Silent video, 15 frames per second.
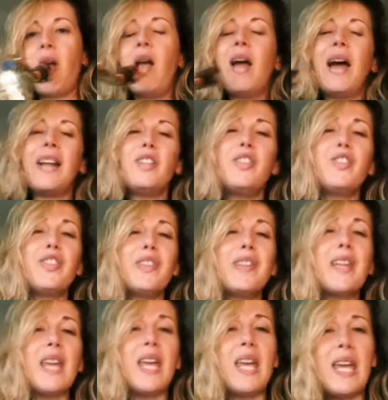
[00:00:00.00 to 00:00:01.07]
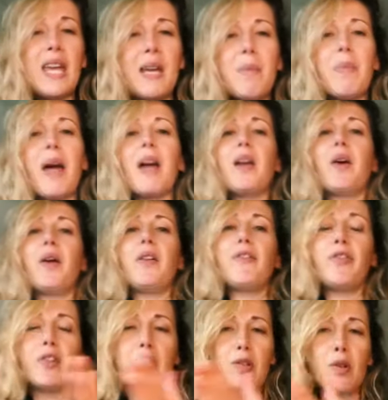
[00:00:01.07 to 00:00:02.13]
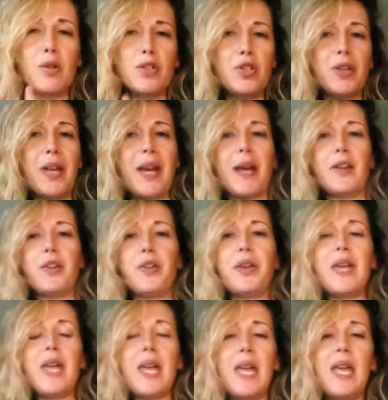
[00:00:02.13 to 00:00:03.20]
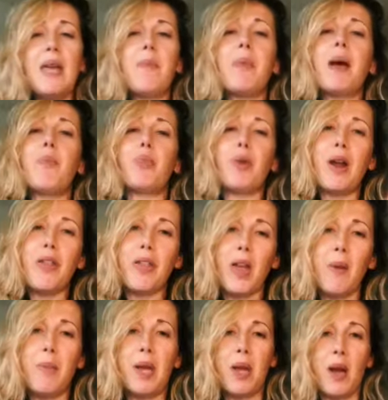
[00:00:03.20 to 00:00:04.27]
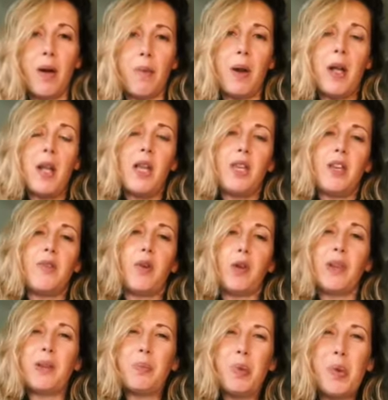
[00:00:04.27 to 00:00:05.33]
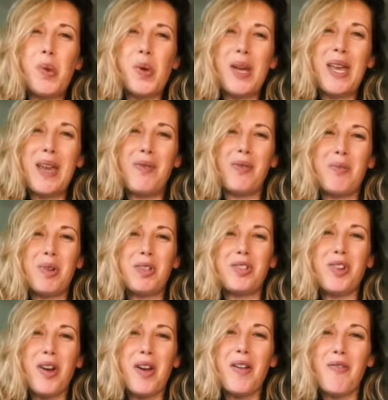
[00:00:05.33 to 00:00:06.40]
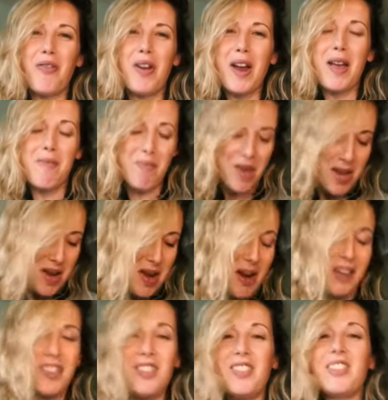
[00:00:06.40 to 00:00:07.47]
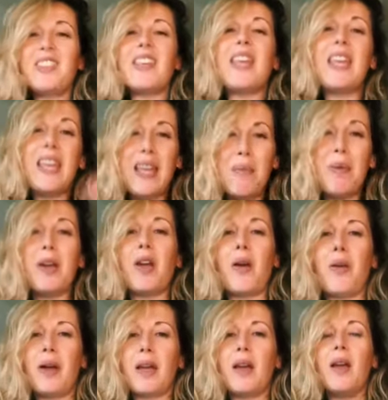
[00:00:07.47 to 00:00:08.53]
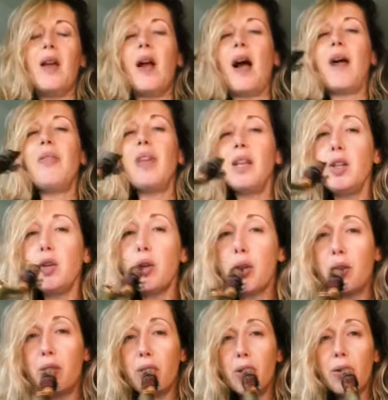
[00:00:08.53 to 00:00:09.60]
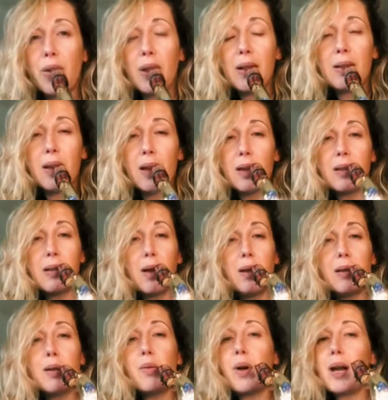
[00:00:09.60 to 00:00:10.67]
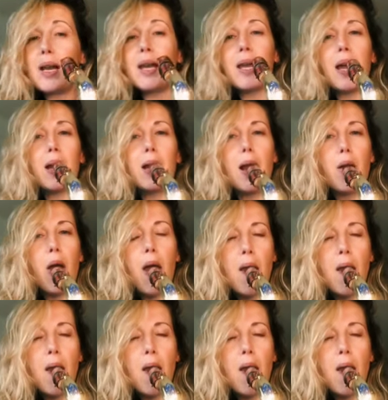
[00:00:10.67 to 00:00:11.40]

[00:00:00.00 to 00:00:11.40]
And you just keep that going for as long as you can. You keep that breath coming up. You've got support here from your diaphragm, and you just keep it going. And then you can do things like starting quietly and getting louder.